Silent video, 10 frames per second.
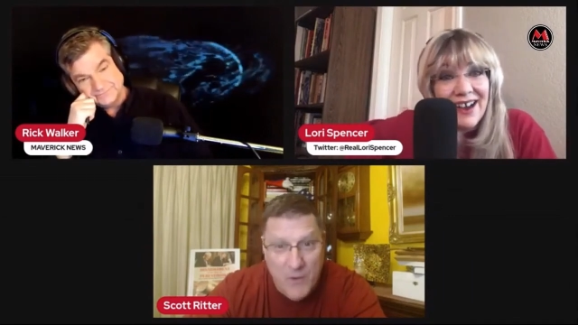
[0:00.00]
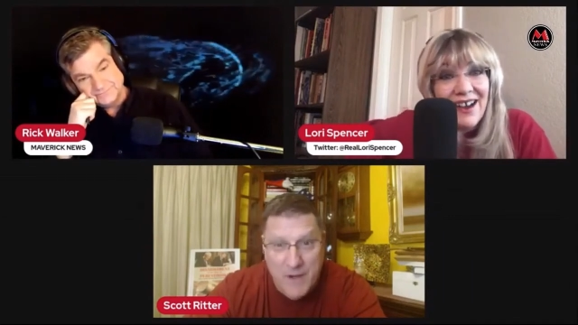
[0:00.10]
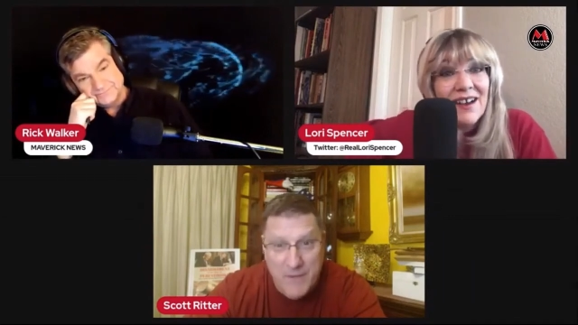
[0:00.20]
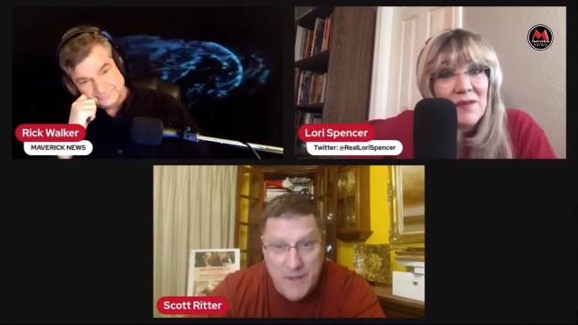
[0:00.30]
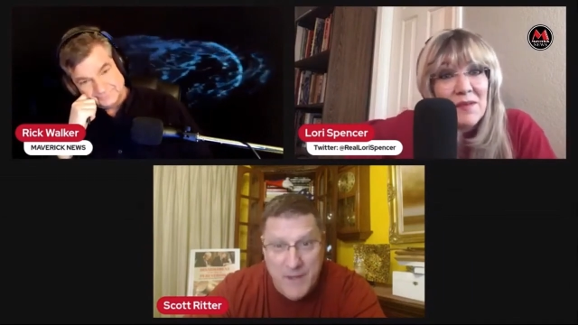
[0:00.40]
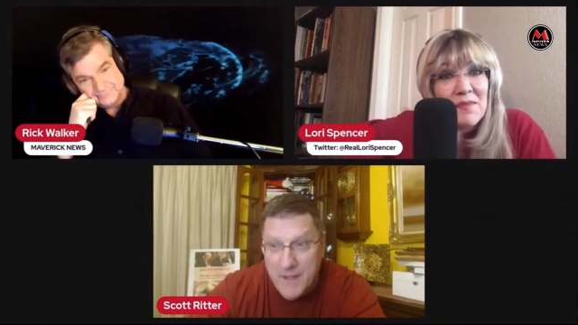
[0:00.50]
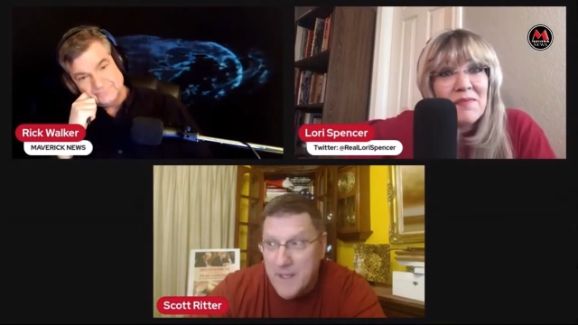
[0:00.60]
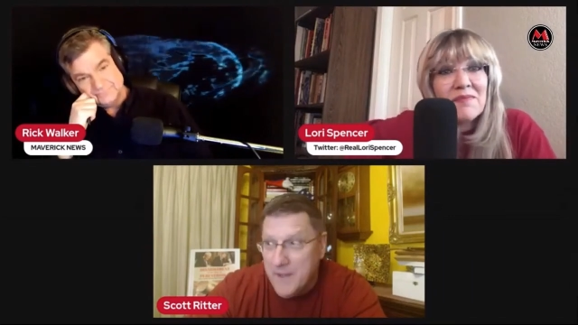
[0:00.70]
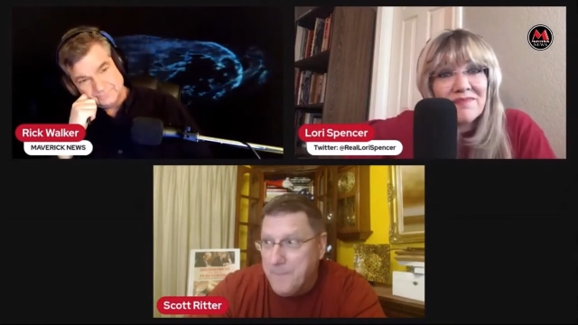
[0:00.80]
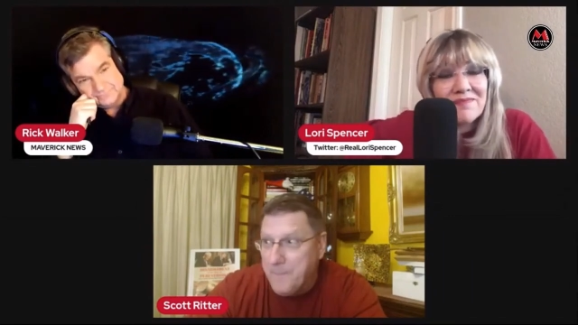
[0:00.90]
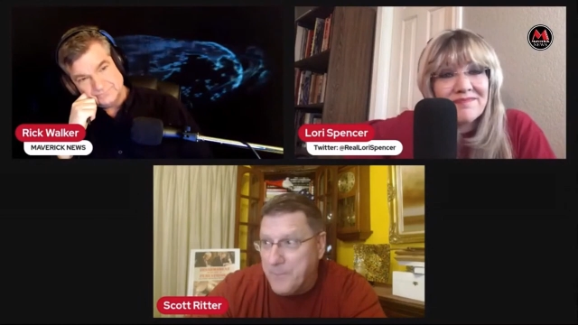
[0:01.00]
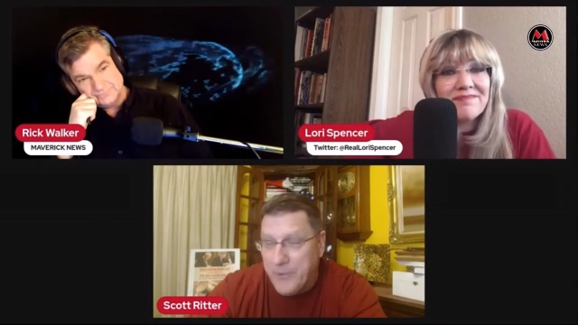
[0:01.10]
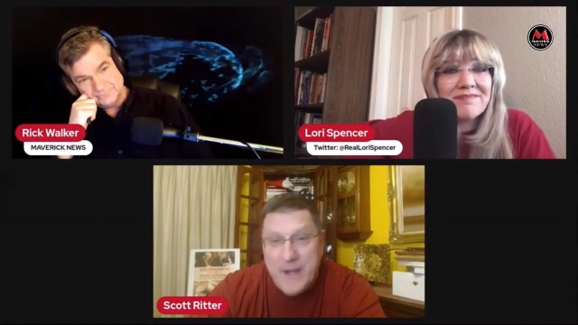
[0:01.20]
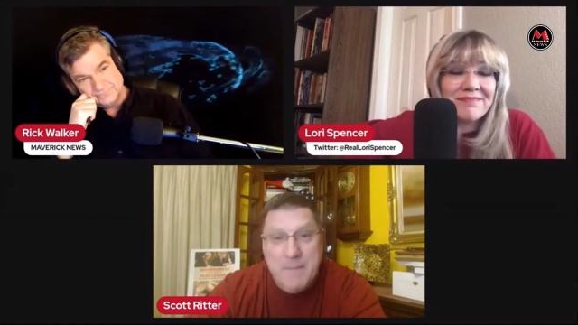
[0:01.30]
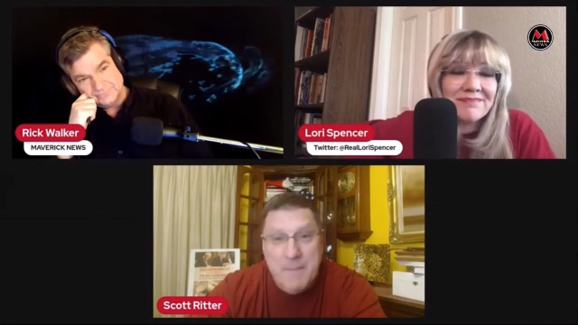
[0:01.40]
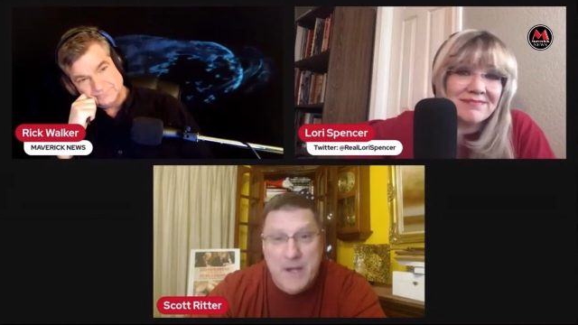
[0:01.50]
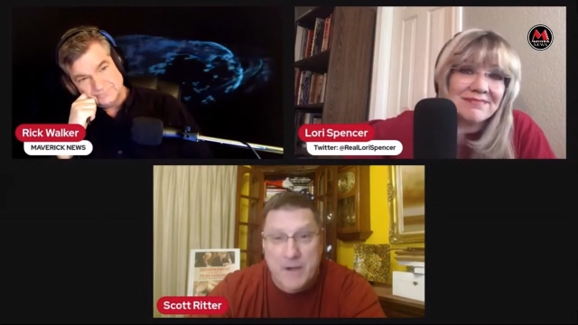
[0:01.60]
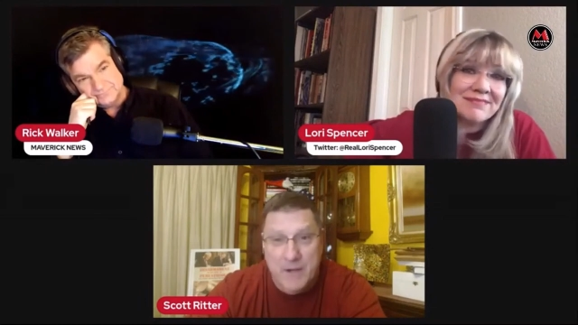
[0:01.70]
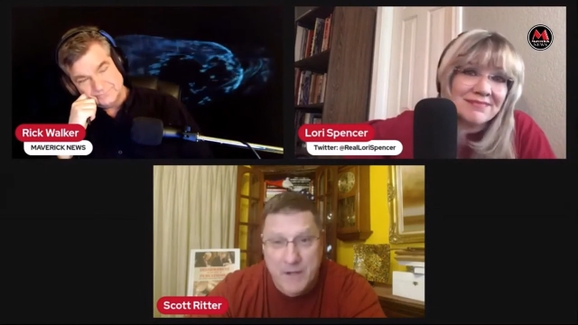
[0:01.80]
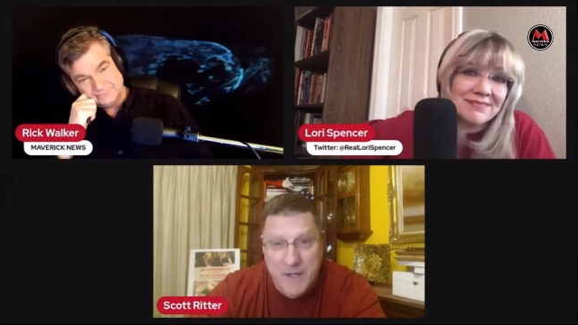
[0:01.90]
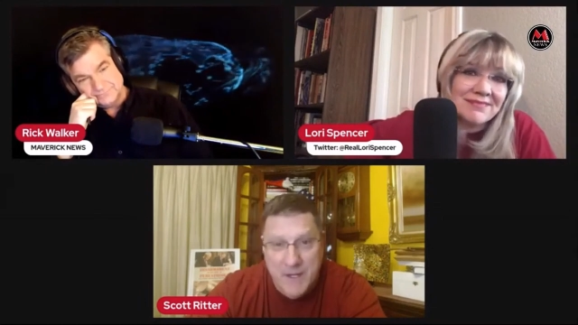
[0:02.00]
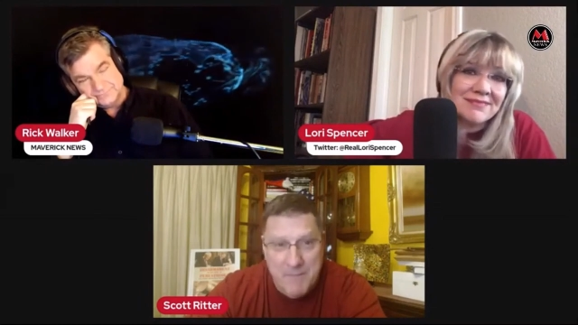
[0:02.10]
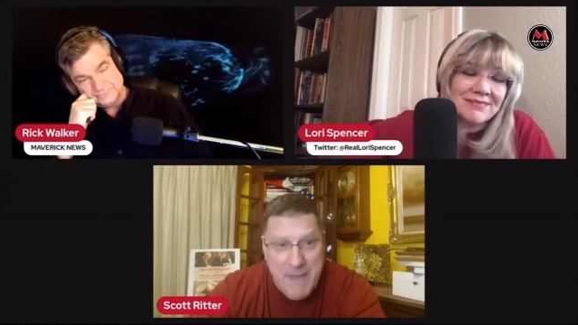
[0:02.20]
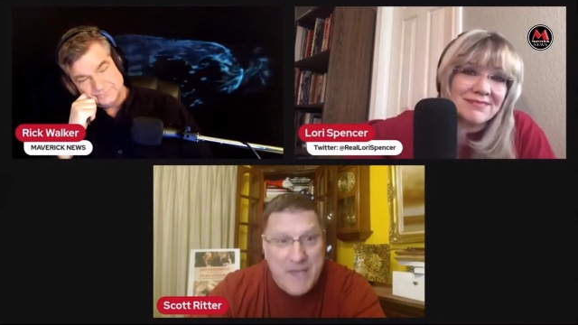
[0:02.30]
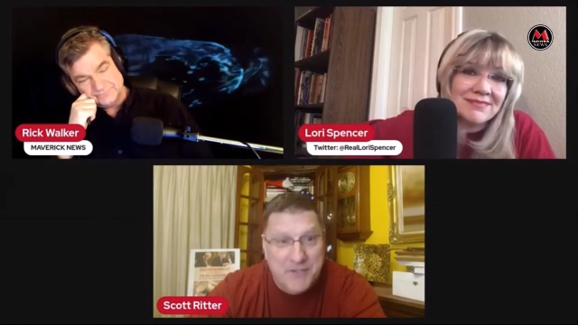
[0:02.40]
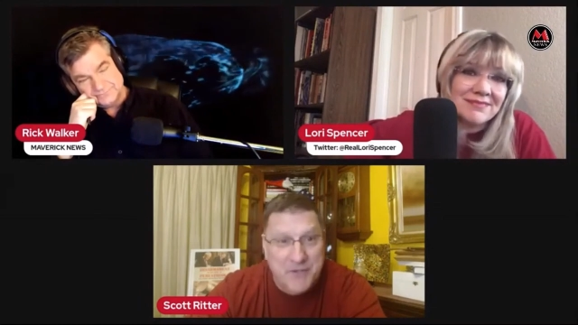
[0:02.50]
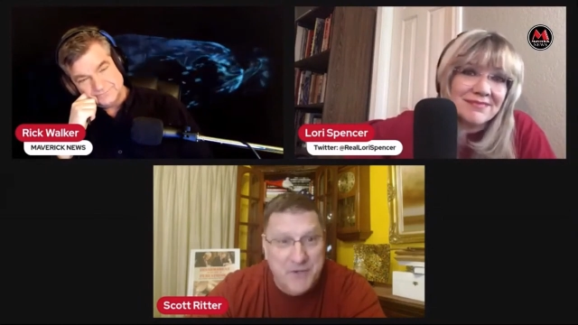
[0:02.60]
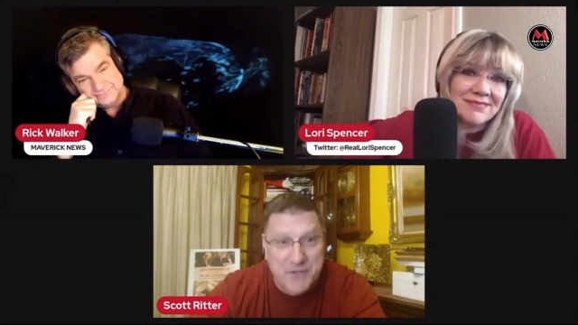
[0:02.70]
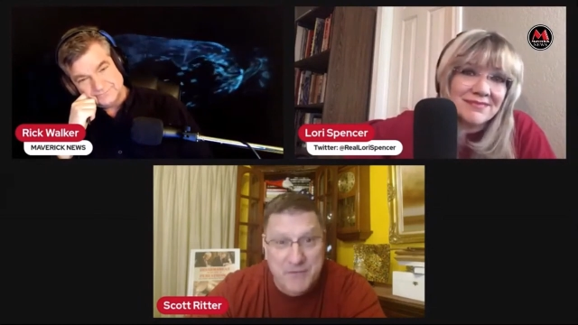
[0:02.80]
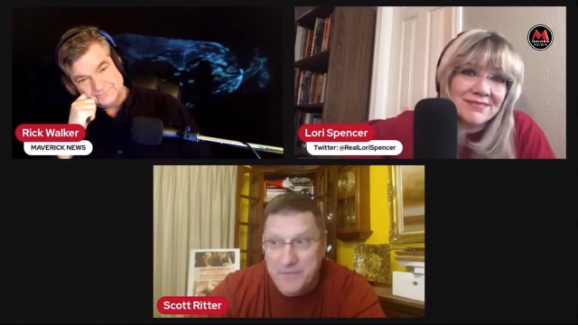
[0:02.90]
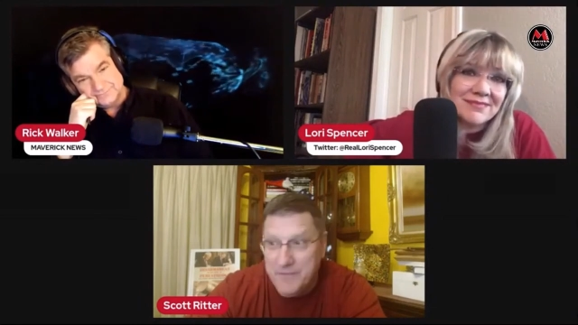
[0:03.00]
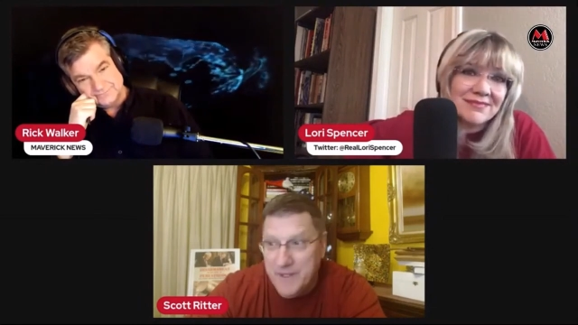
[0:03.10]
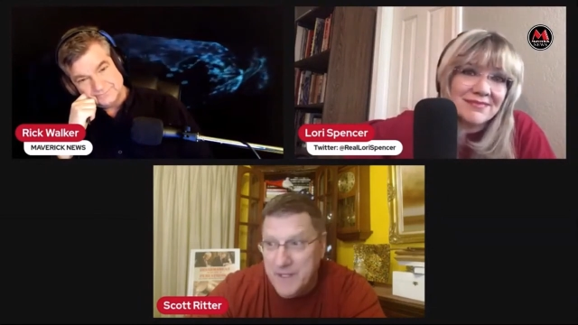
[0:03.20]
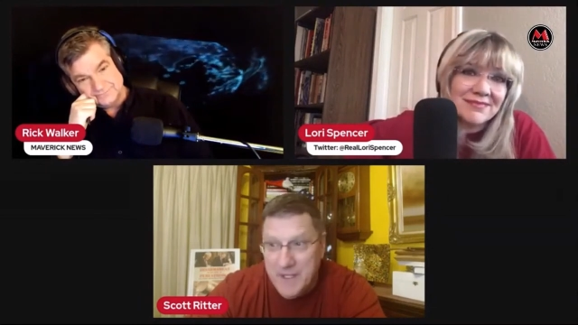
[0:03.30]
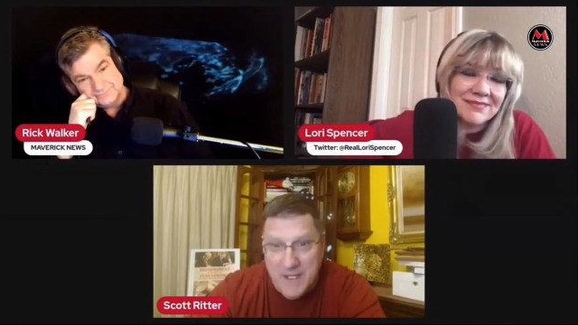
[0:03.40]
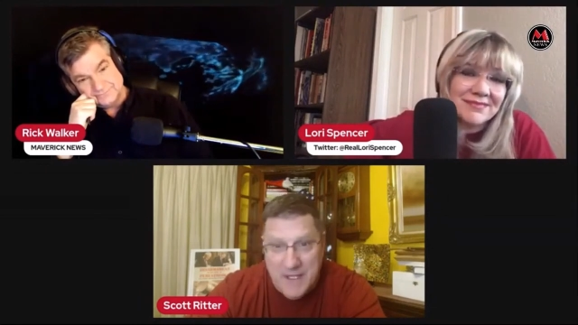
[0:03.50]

Speaker 1: one of the premier masters of the